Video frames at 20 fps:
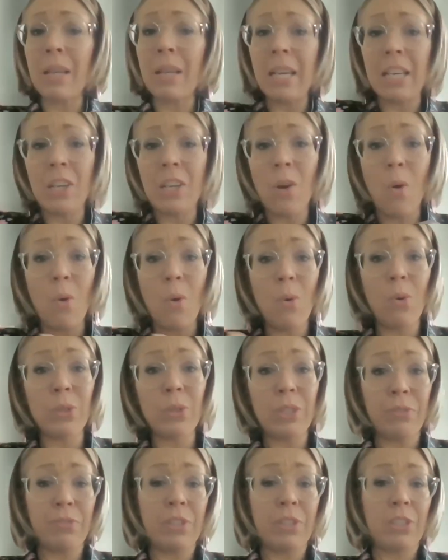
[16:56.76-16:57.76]
in all
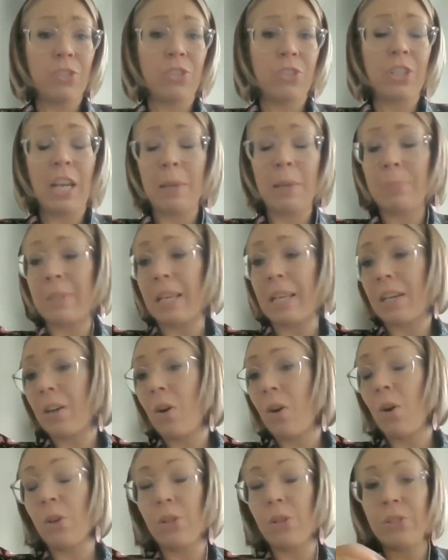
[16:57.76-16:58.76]
different shapes and
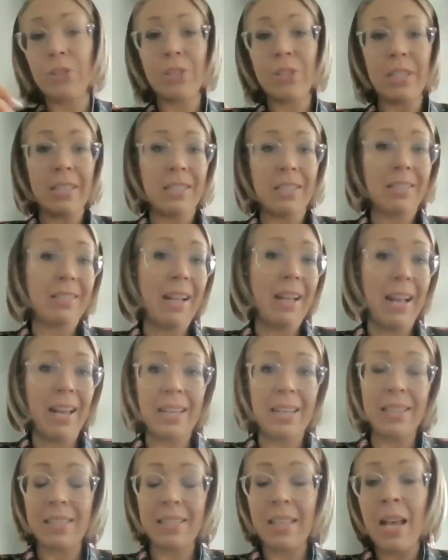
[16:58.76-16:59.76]
colors and
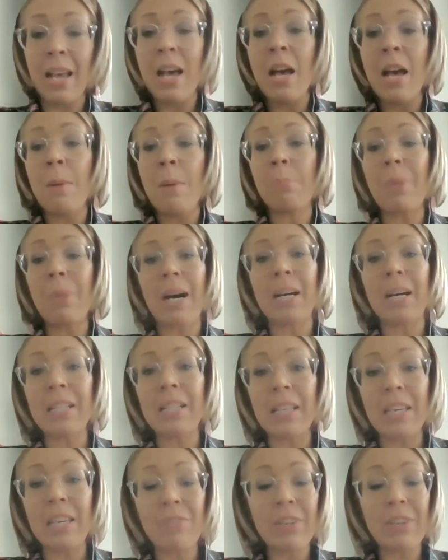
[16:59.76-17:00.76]
styles. But
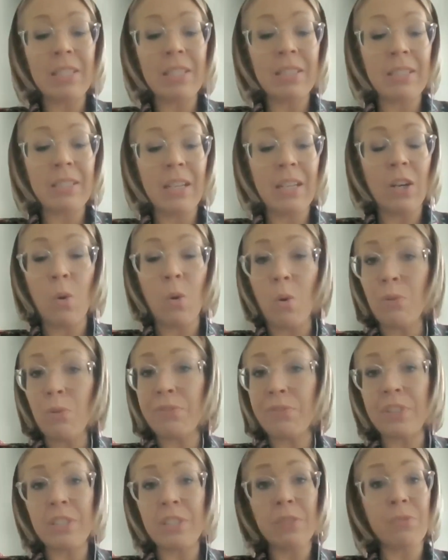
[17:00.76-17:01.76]
even
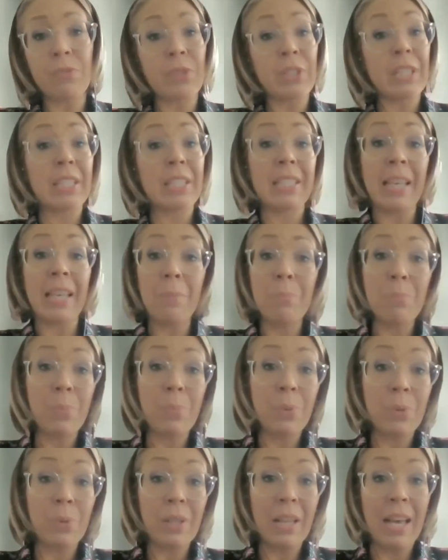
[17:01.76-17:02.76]
loafers, for
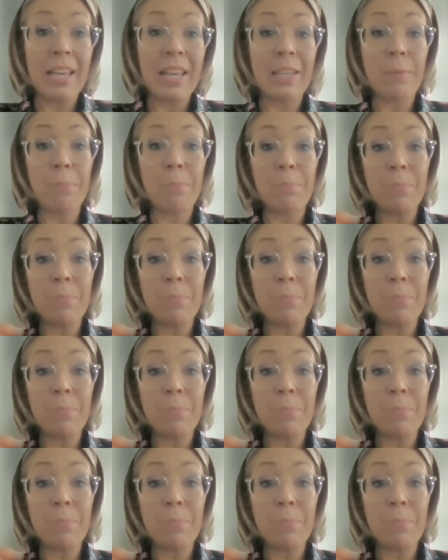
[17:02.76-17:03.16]
example, have a